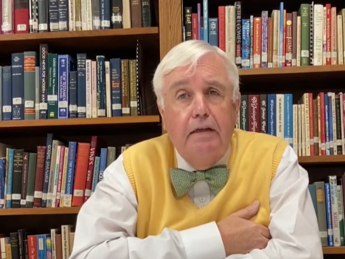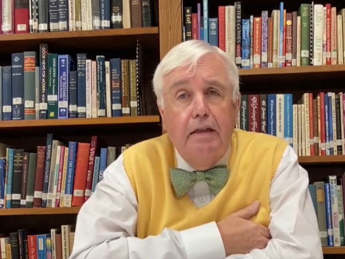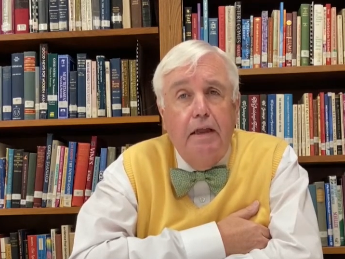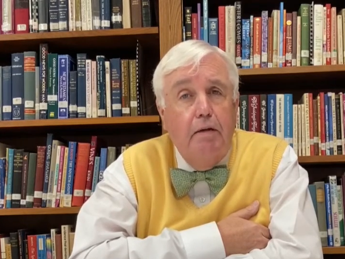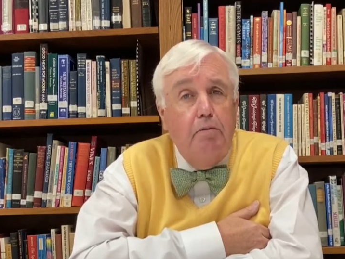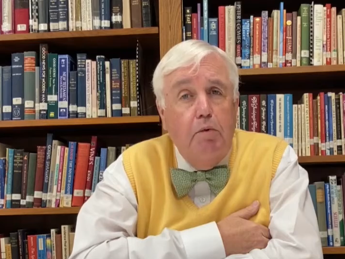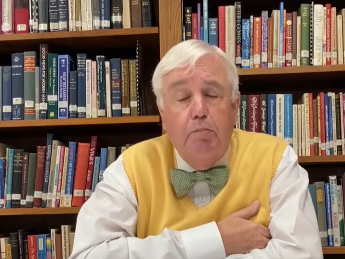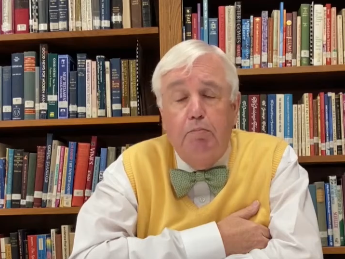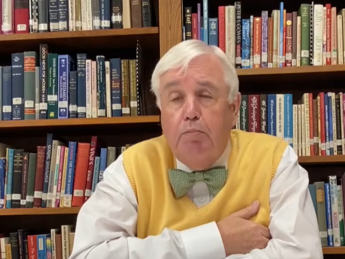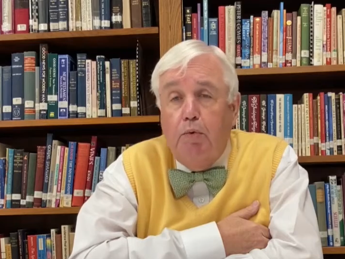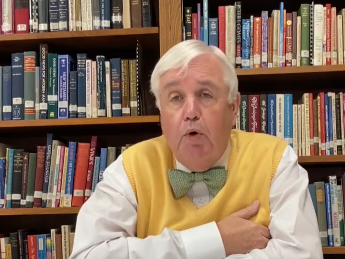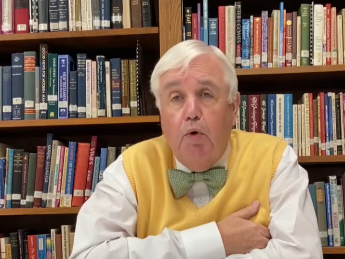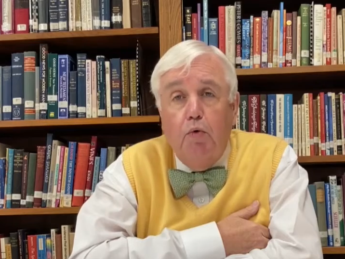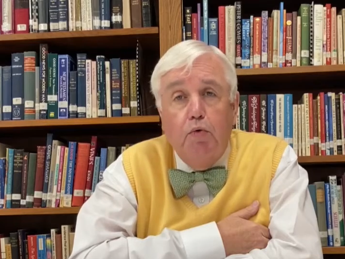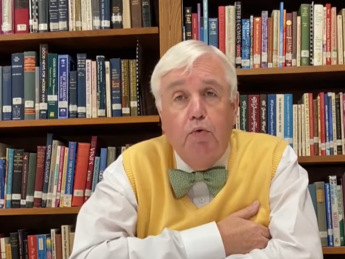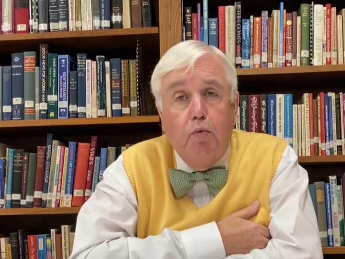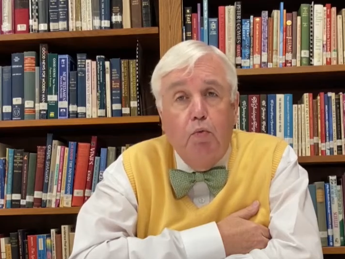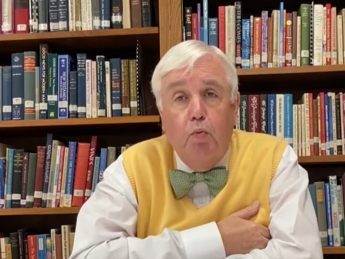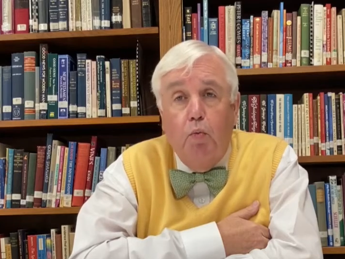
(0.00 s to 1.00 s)
They were
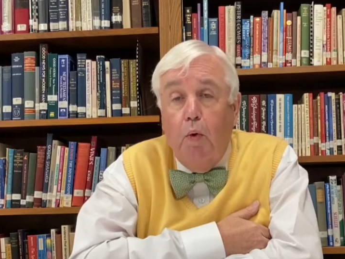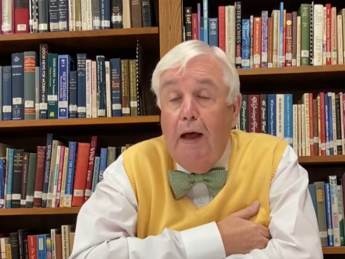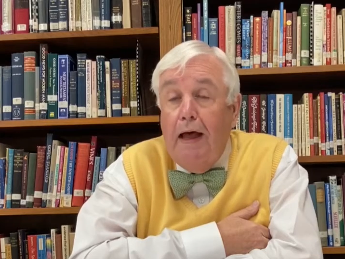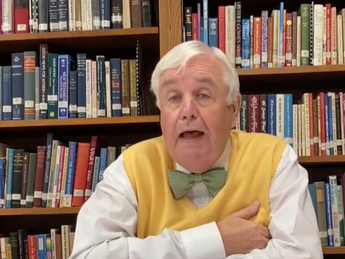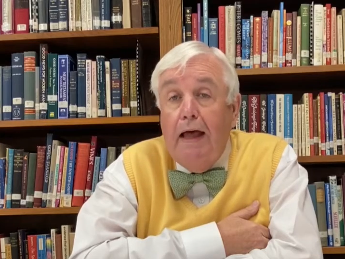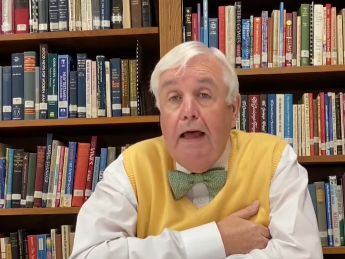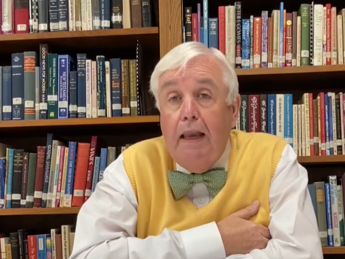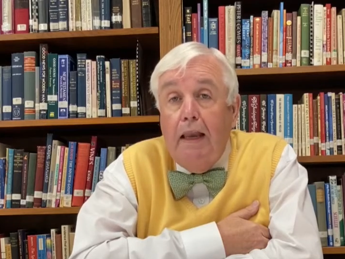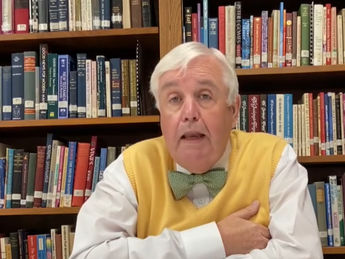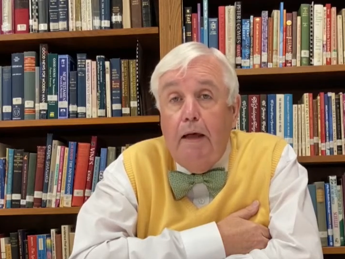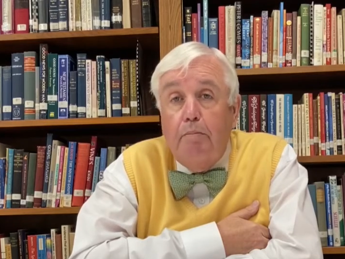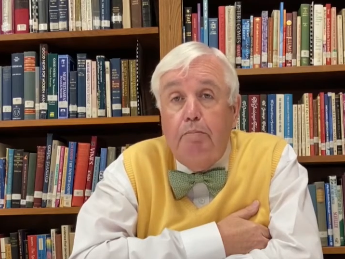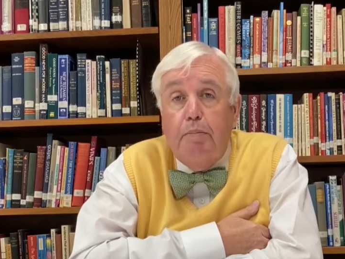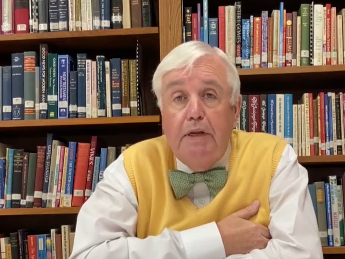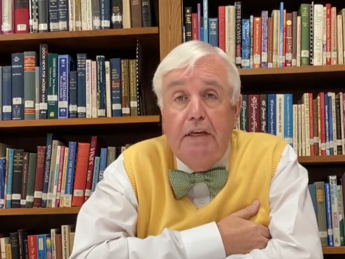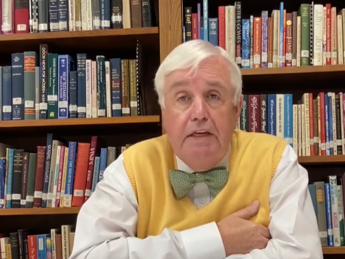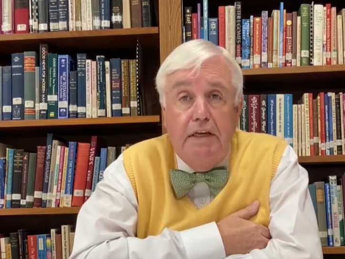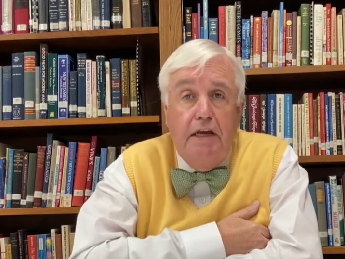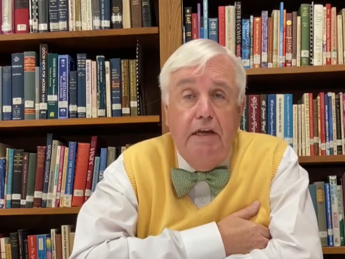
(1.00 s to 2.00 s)
both well
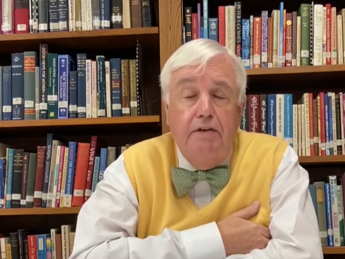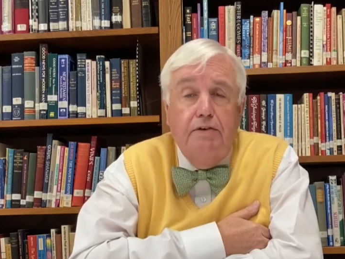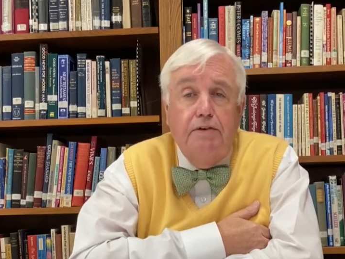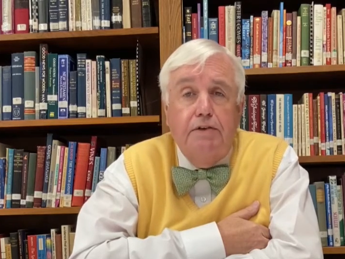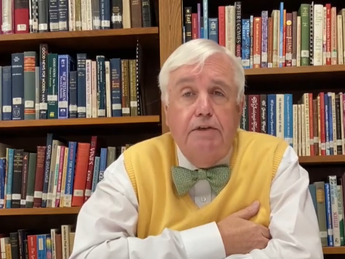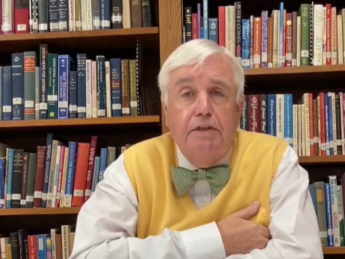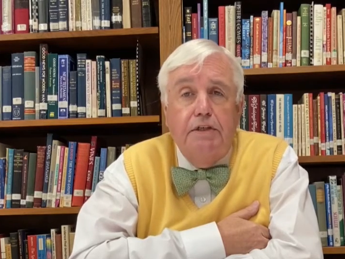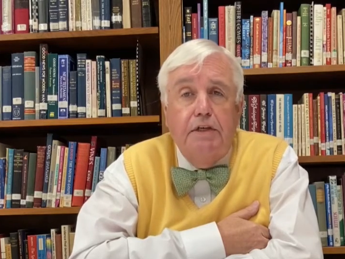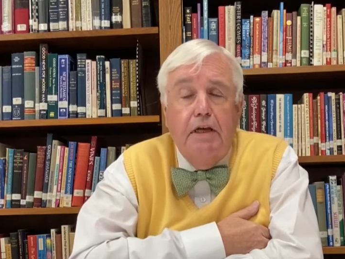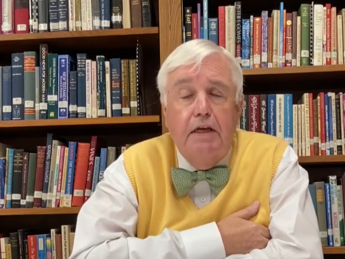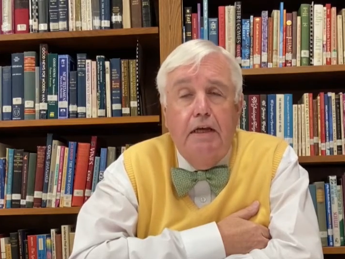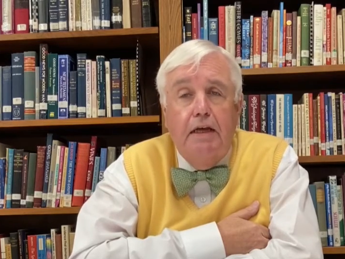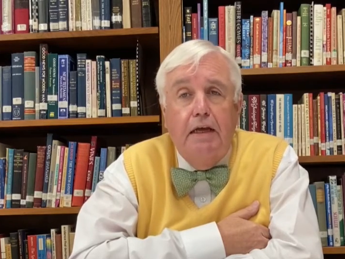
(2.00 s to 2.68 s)
up in years,